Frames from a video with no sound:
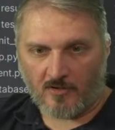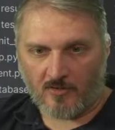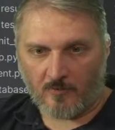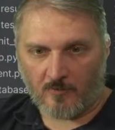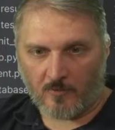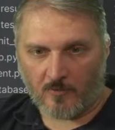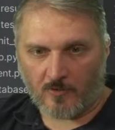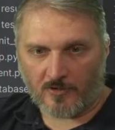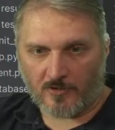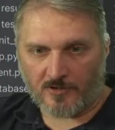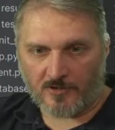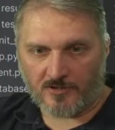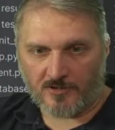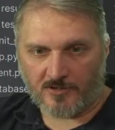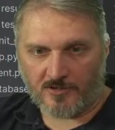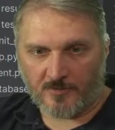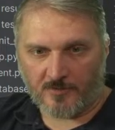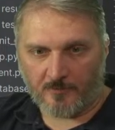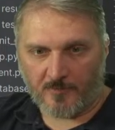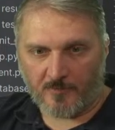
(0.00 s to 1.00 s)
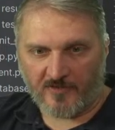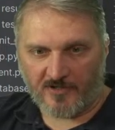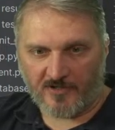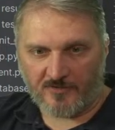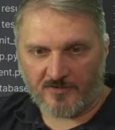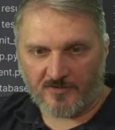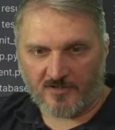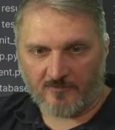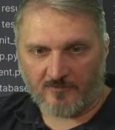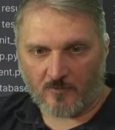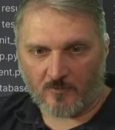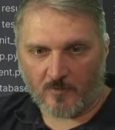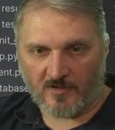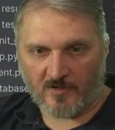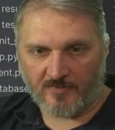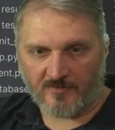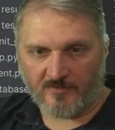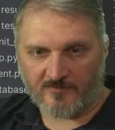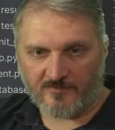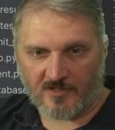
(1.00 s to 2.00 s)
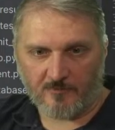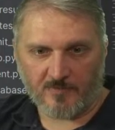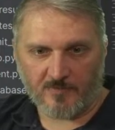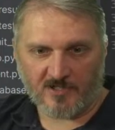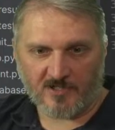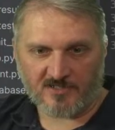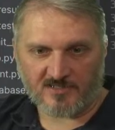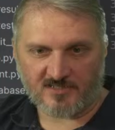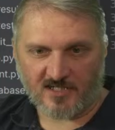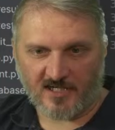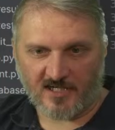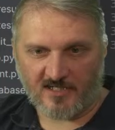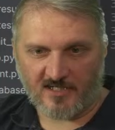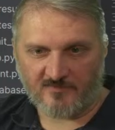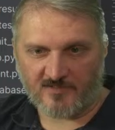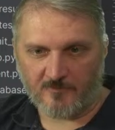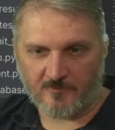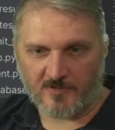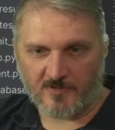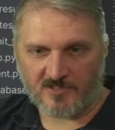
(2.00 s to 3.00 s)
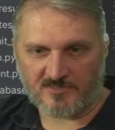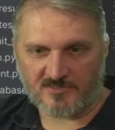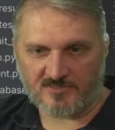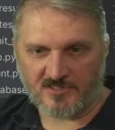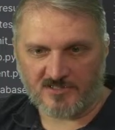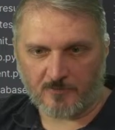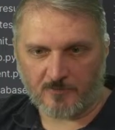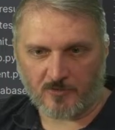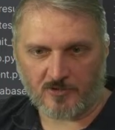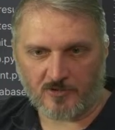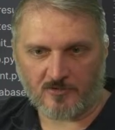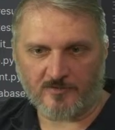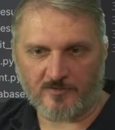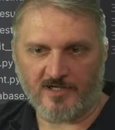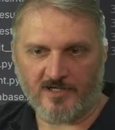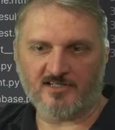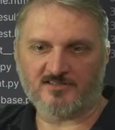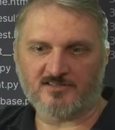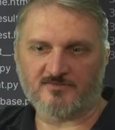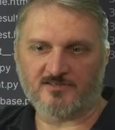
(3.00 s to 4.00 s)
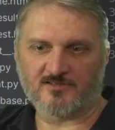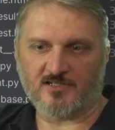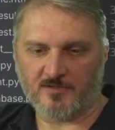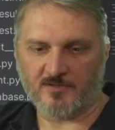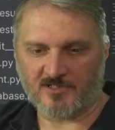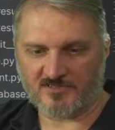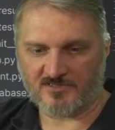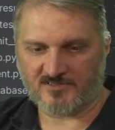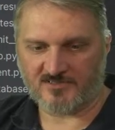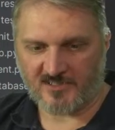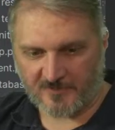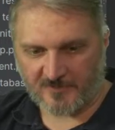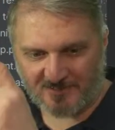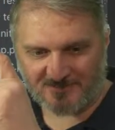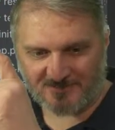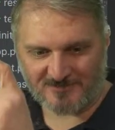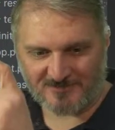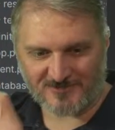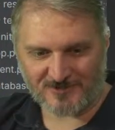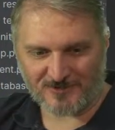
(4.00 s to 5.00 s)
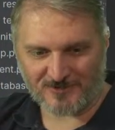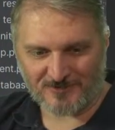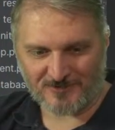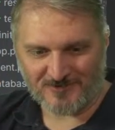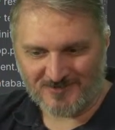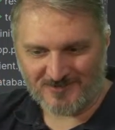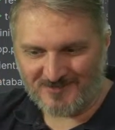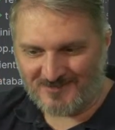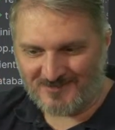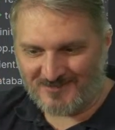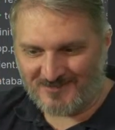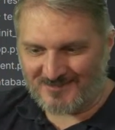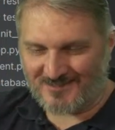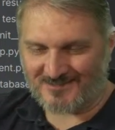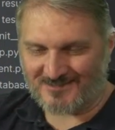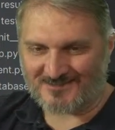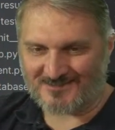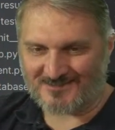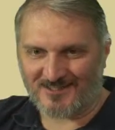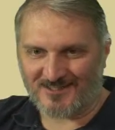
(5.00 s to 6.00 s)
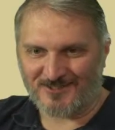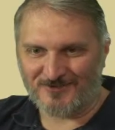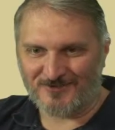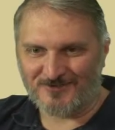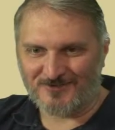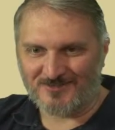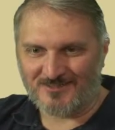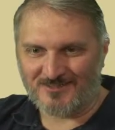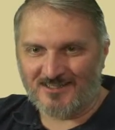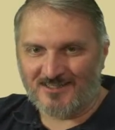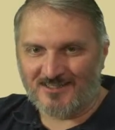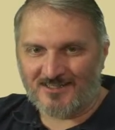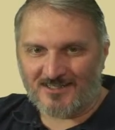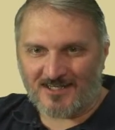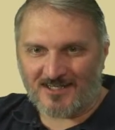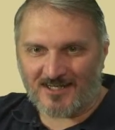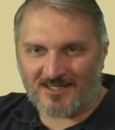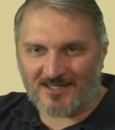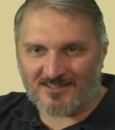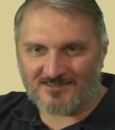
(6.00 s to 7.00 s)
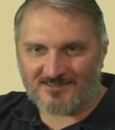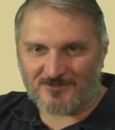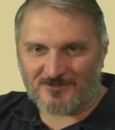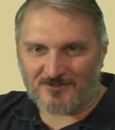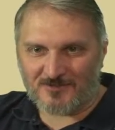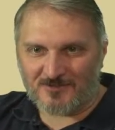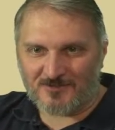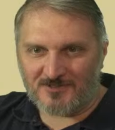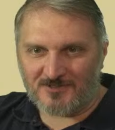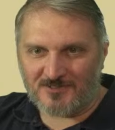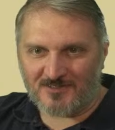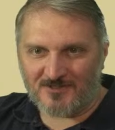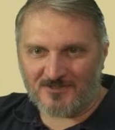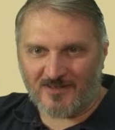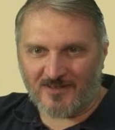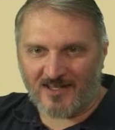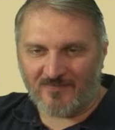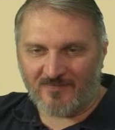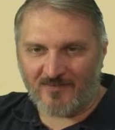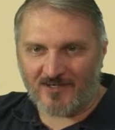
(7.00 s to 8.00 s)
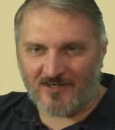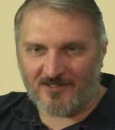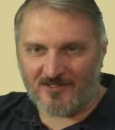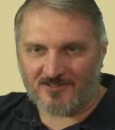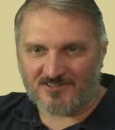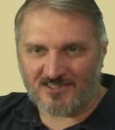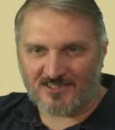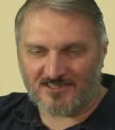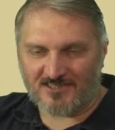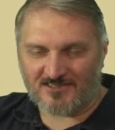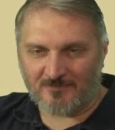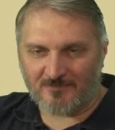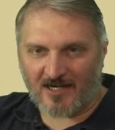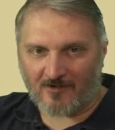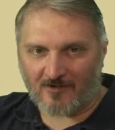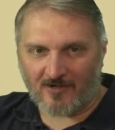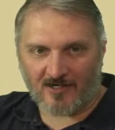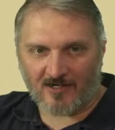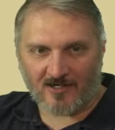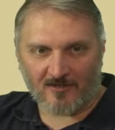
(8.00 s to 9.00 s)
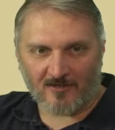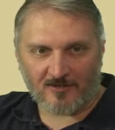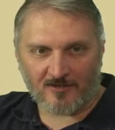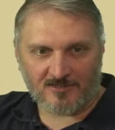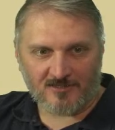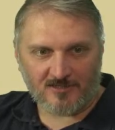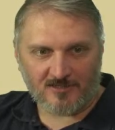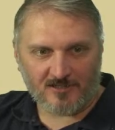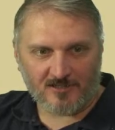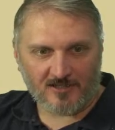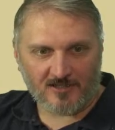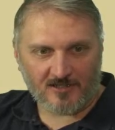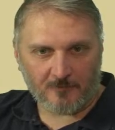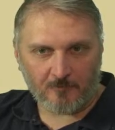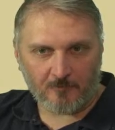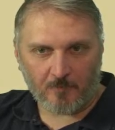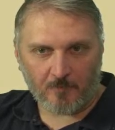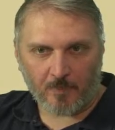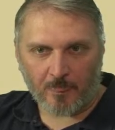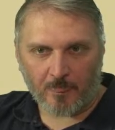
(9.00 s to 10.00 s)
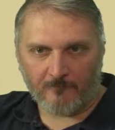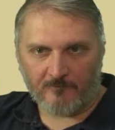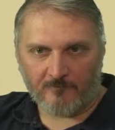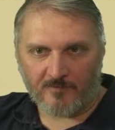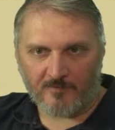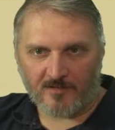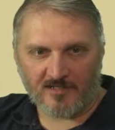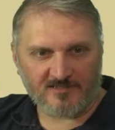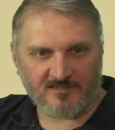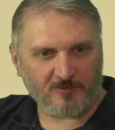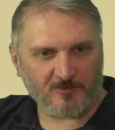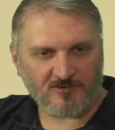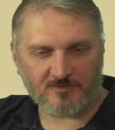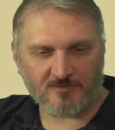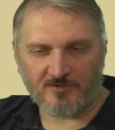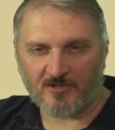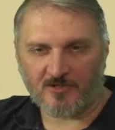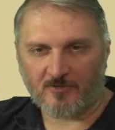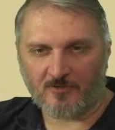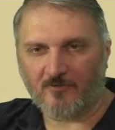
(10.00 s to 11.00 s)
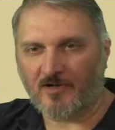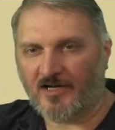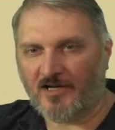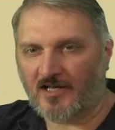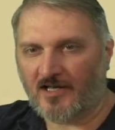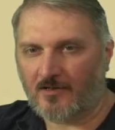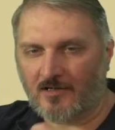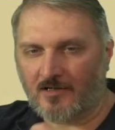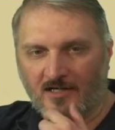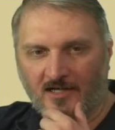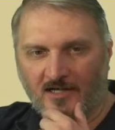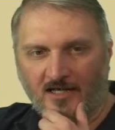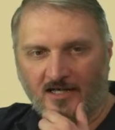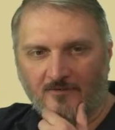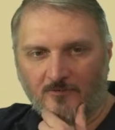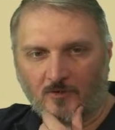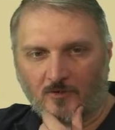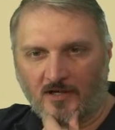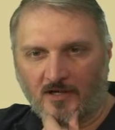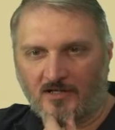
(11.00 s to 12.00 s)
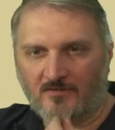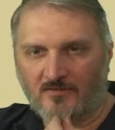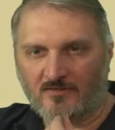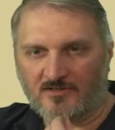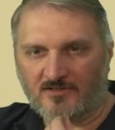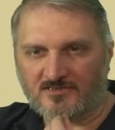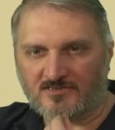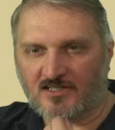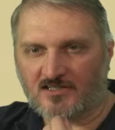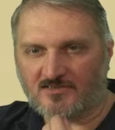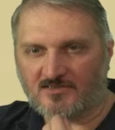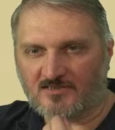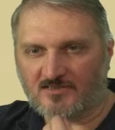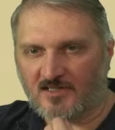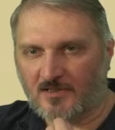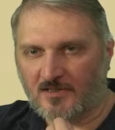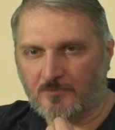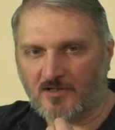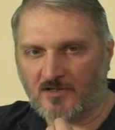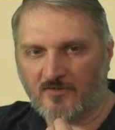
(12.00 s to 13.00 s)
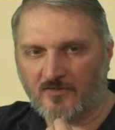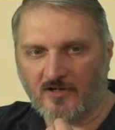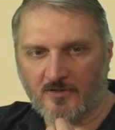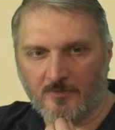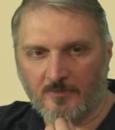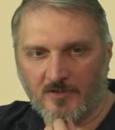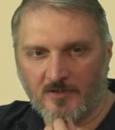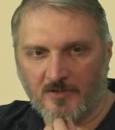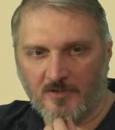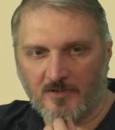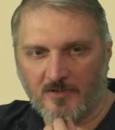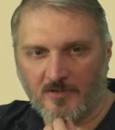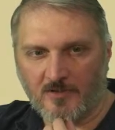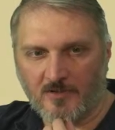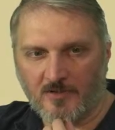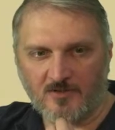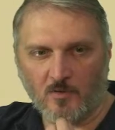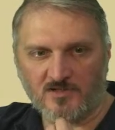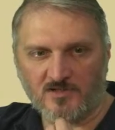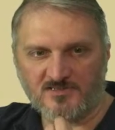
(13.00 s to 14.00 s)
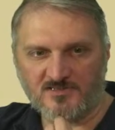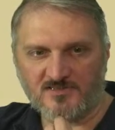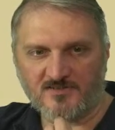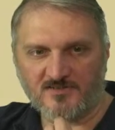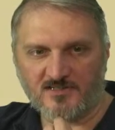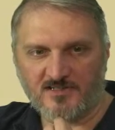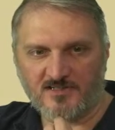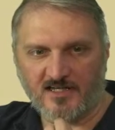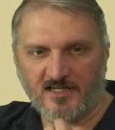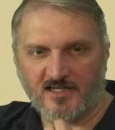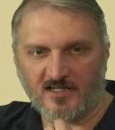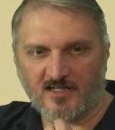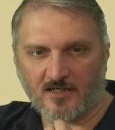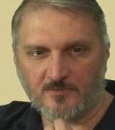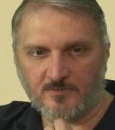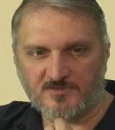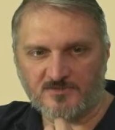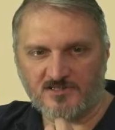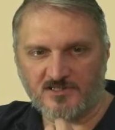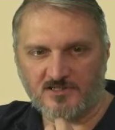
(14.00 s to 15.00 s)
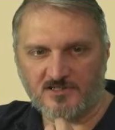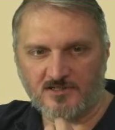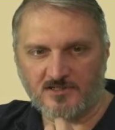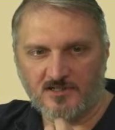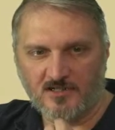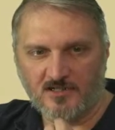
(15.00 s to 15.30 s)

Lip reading: border, but then you give it a width of 10 pixels and a height of 10 pixels, and then a border radius of 10 pixels, and that makes a circle. That's cute. So you could do that, and then you can change the background color. It's supposed to be green right now, and I haven't quite, there's like a slight bug there, but basically once the data comes in,